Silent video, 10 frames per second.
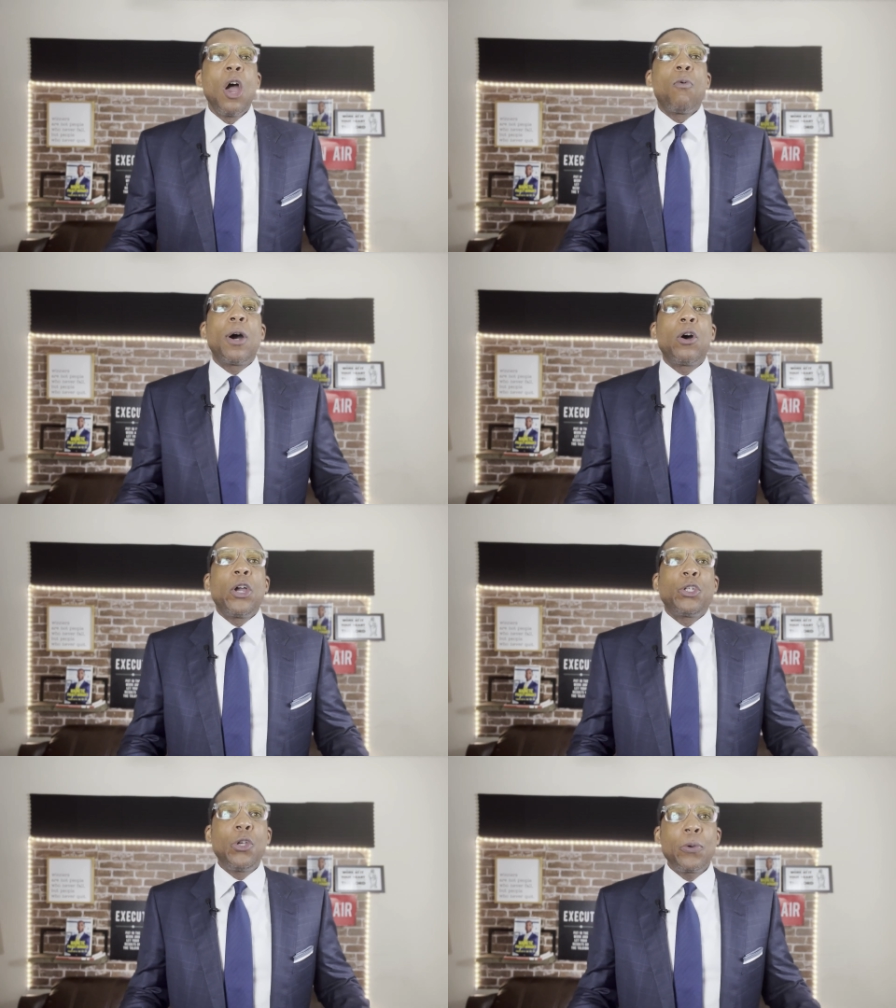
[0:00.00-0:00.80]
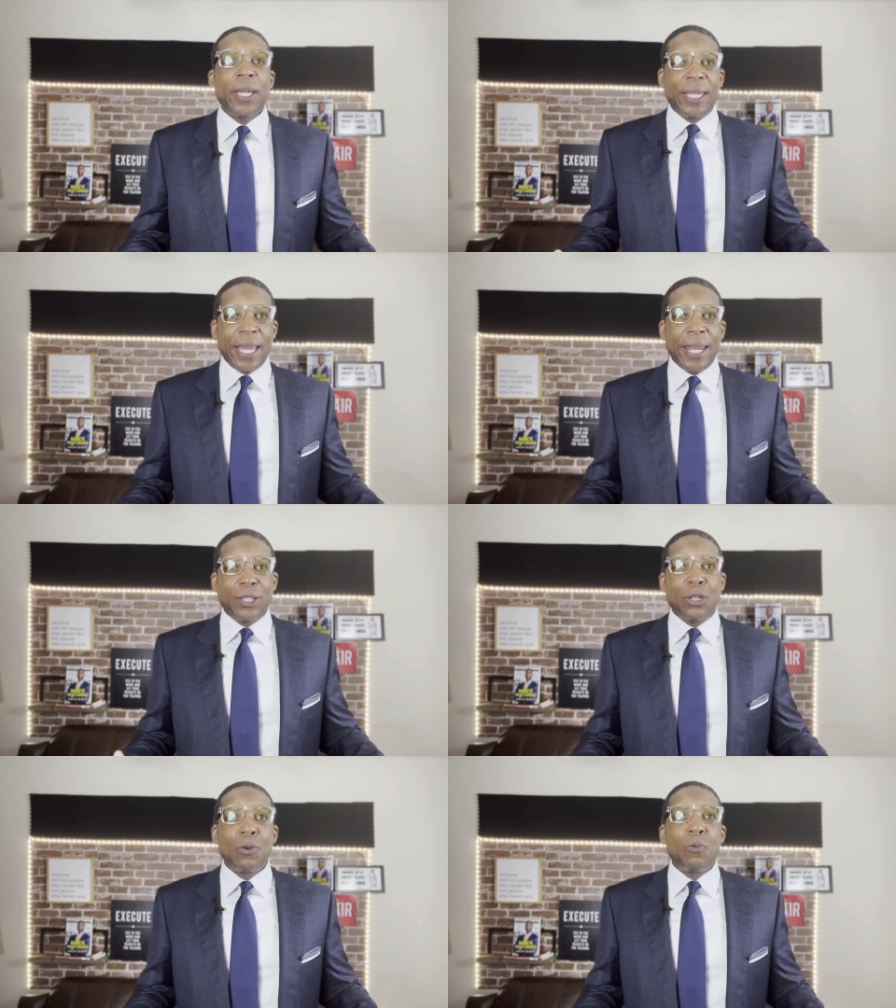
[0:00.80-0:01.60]
Well, you can get
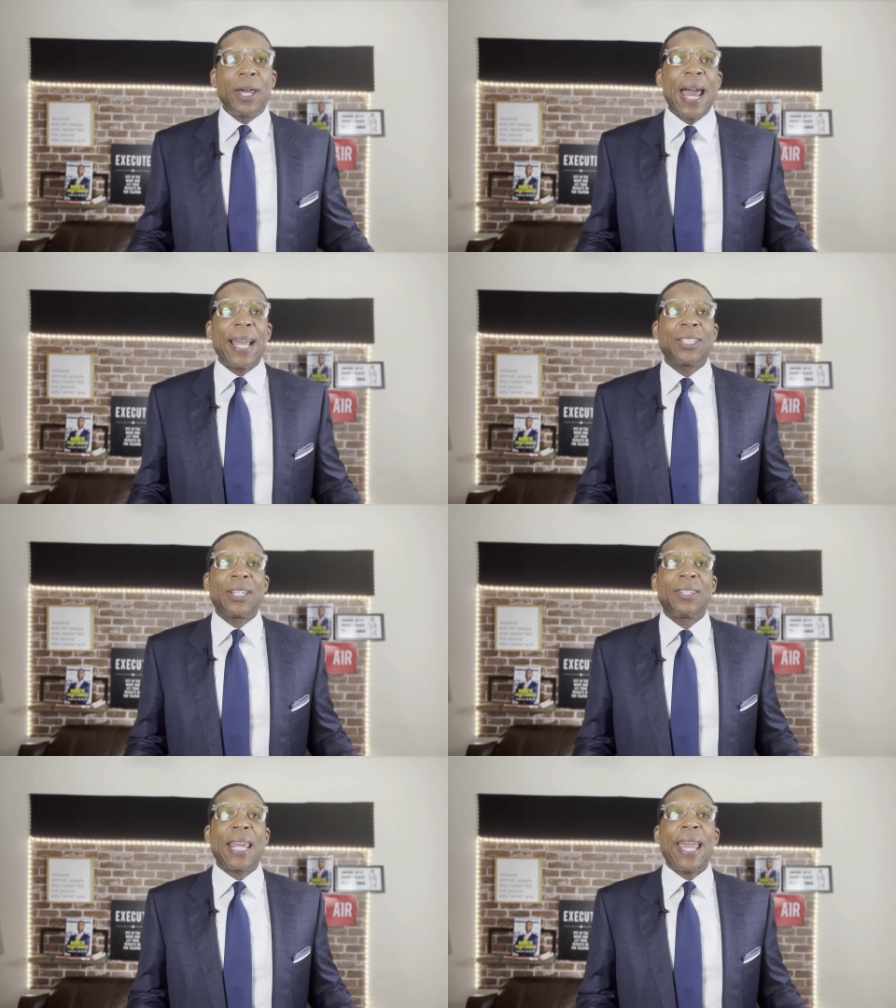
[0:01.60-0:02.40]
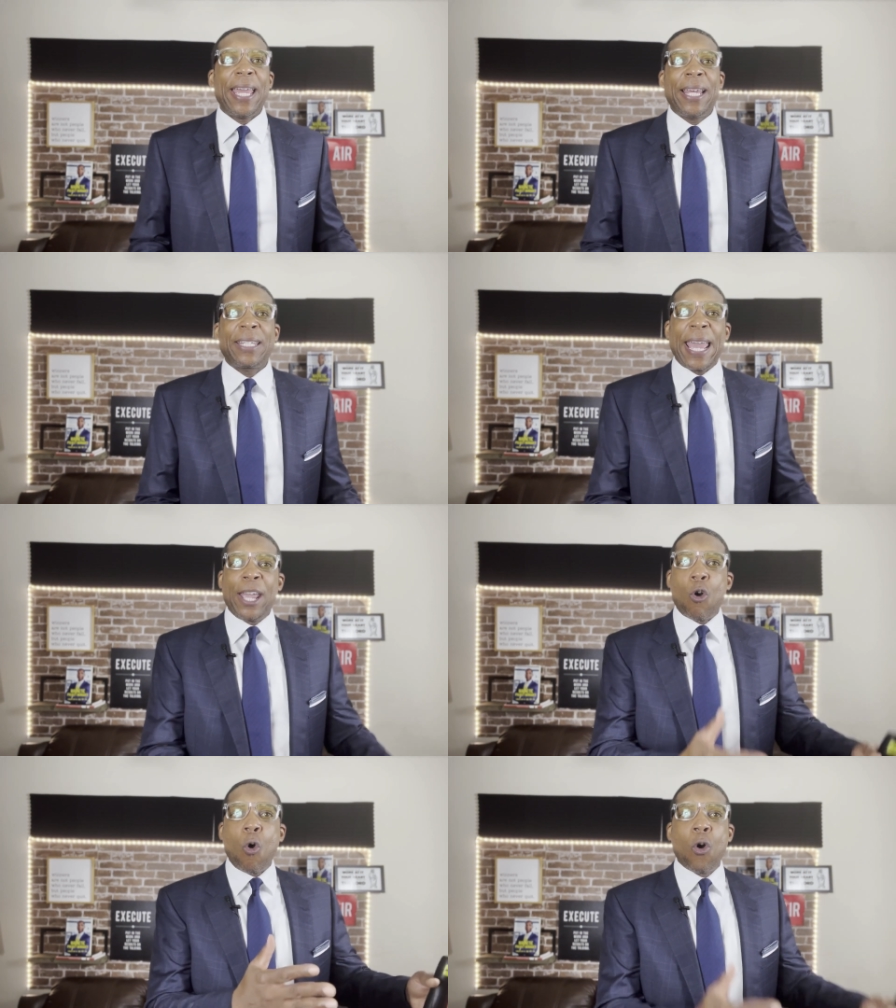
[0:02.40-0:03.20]
into what I should say is
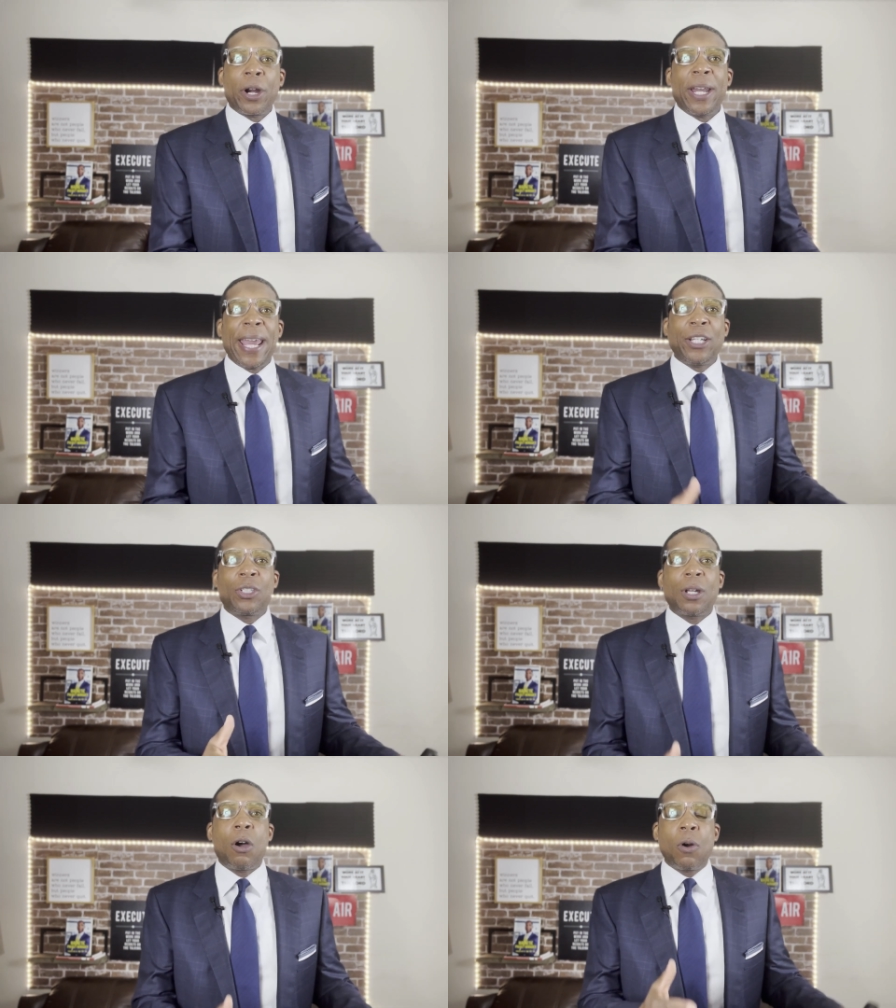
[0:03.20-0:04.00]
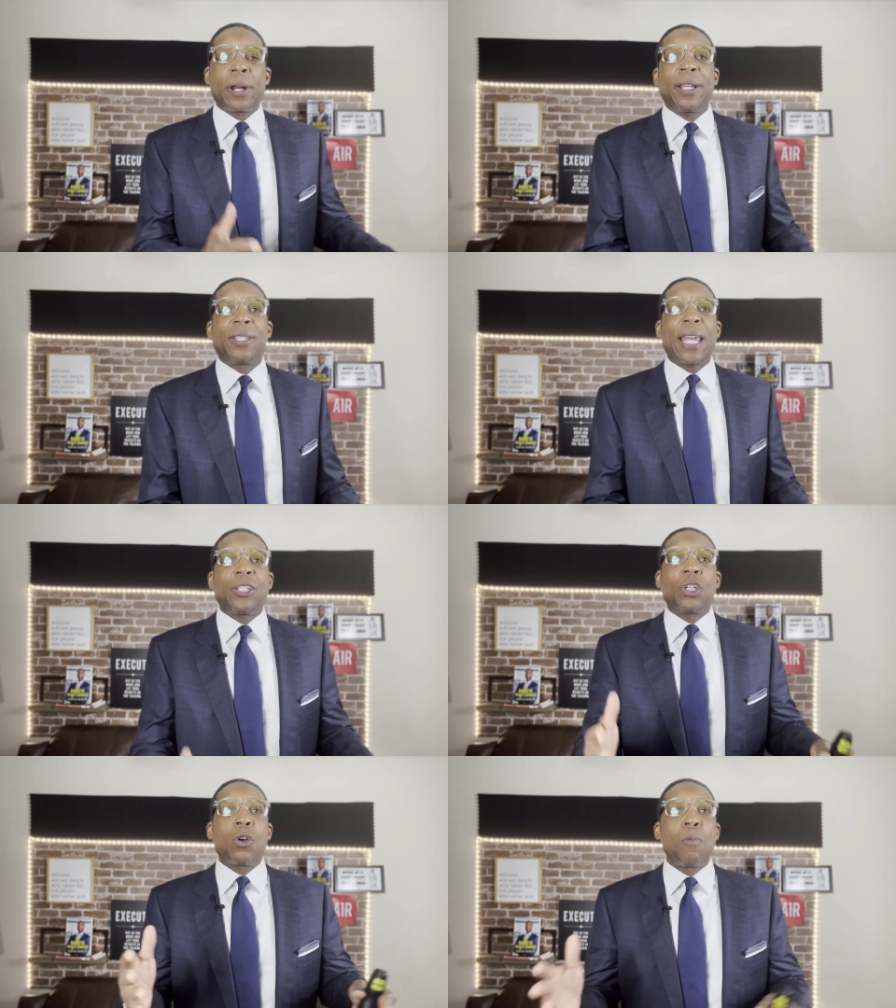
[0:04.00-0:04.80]
a organization
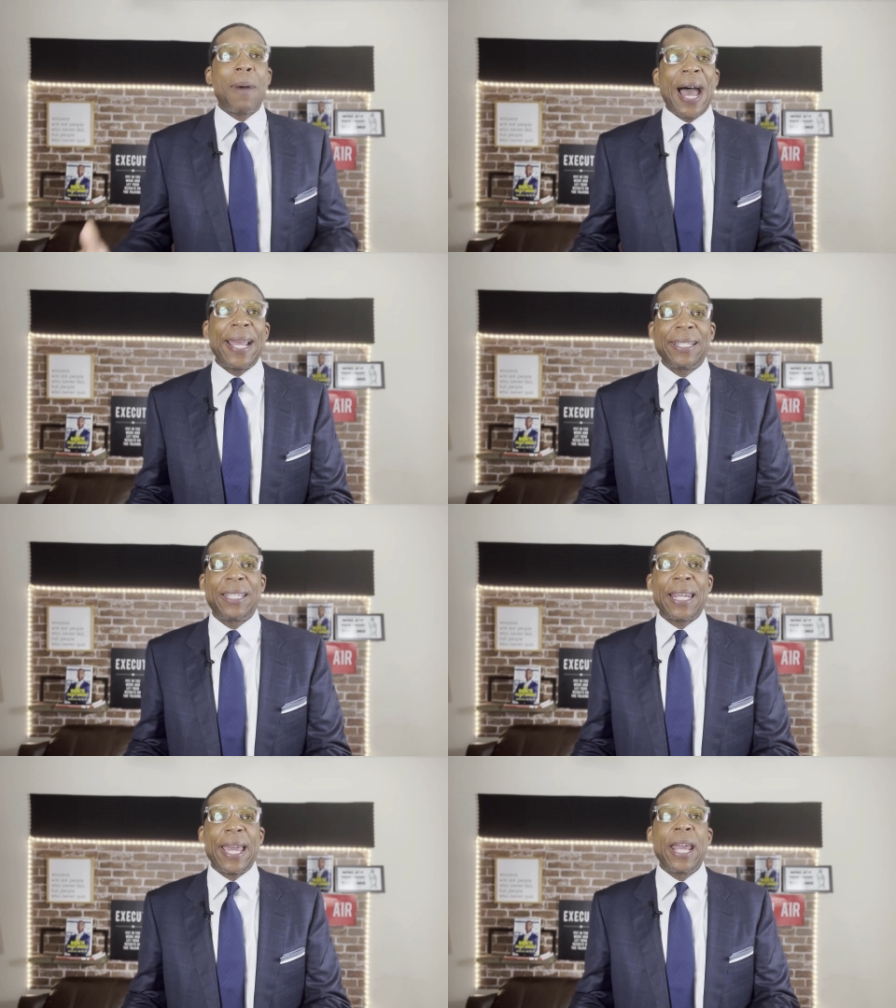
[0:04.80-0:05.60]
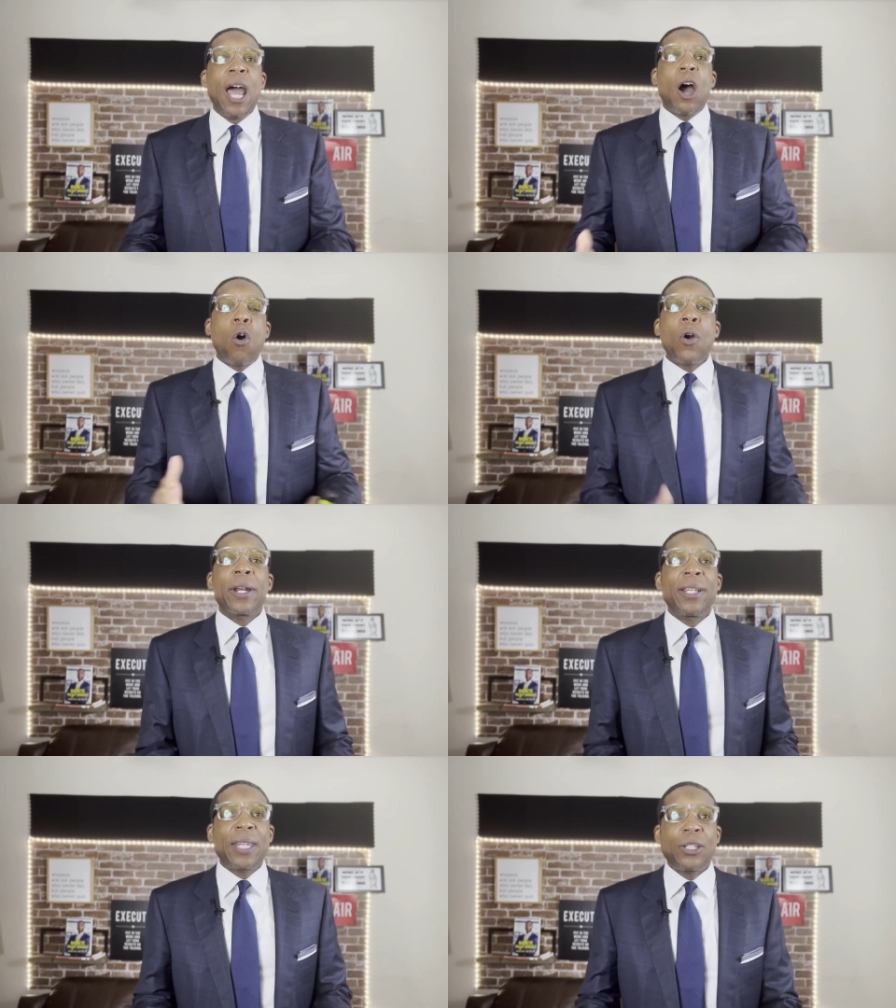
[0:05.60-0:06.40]
organizational mindset. An
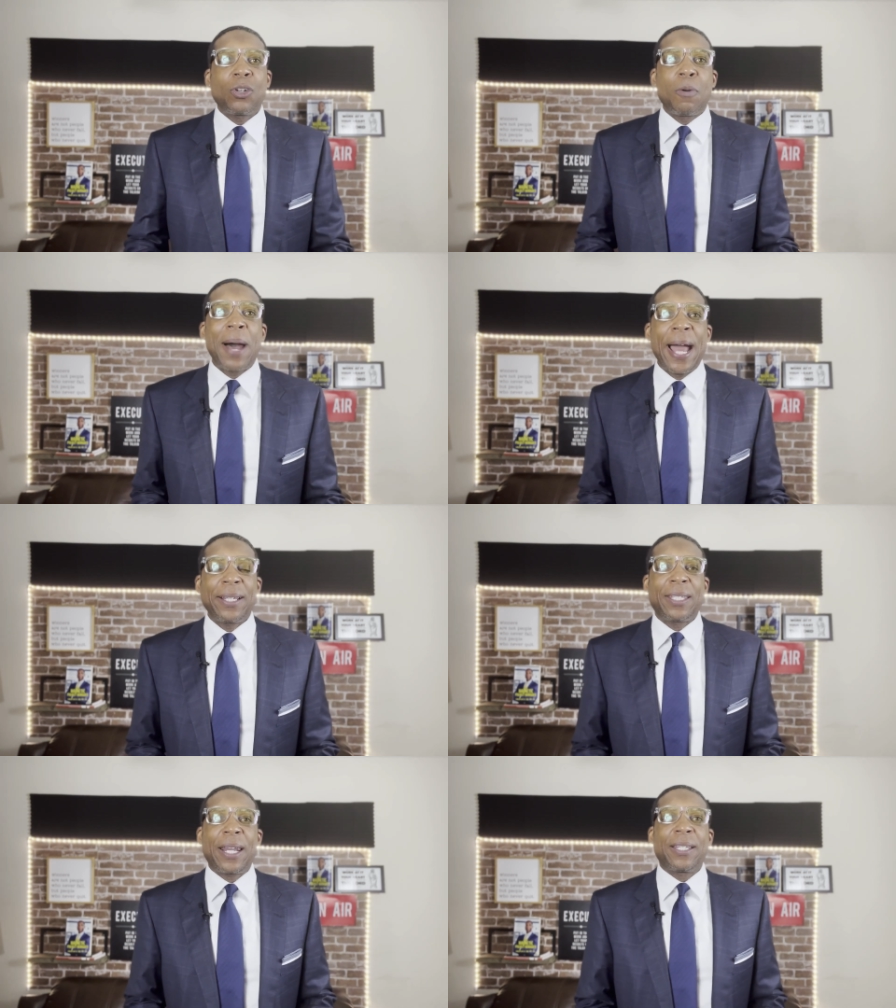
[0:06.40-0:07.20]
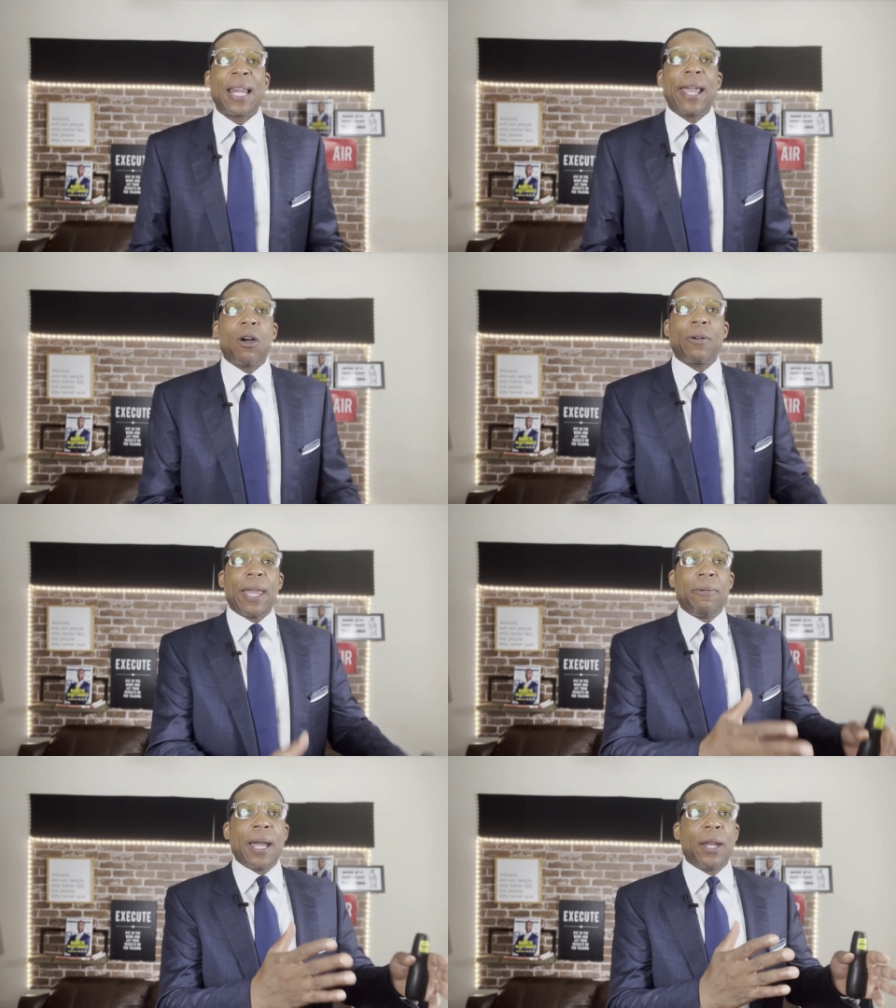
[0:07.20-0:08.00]
organizational mindset is like, okay,
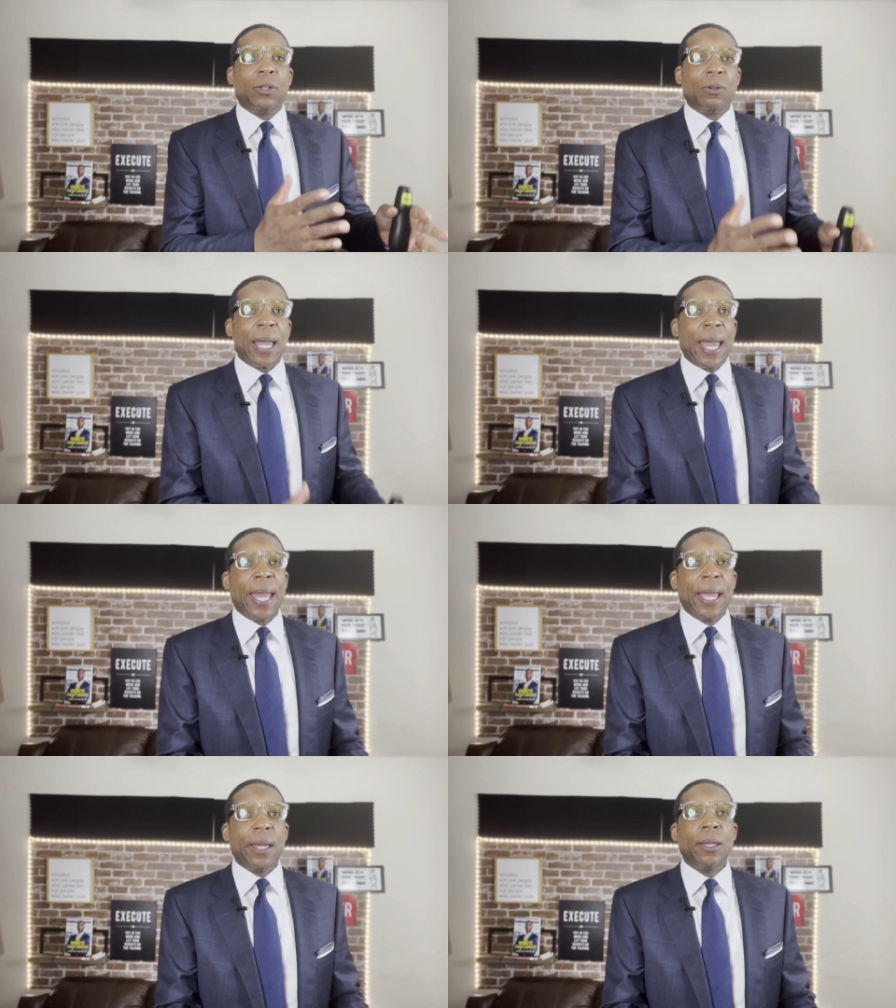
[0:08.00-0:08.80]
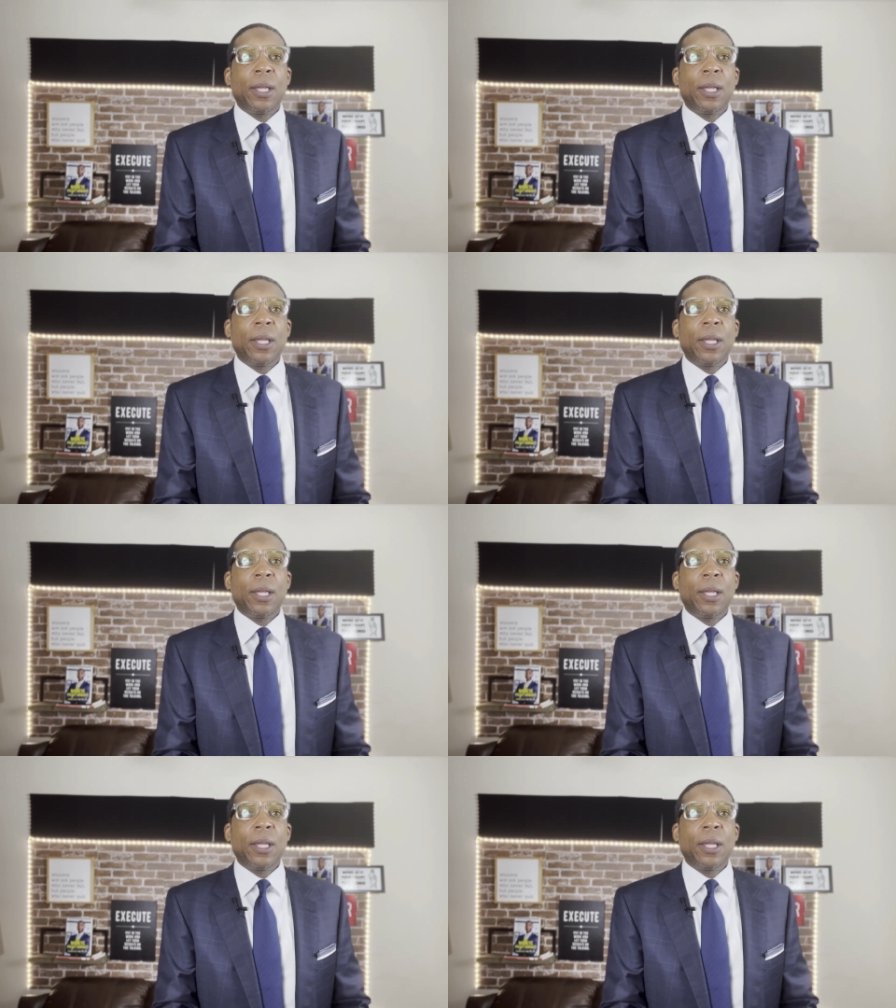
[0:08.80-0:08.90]
we got to do A,